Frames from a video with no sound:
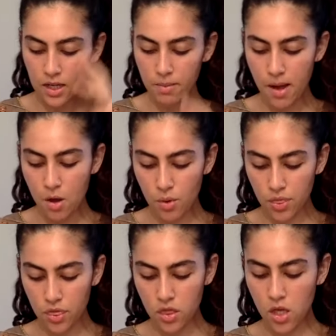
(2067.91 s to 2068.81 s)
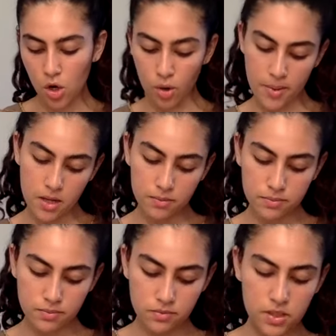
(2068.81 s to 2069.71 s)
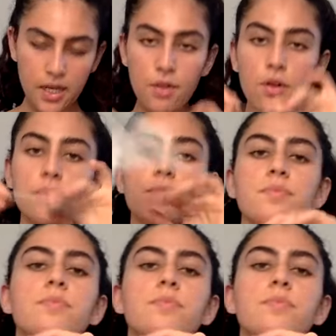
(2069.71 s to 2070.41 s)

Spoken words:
came out with the Hermit together.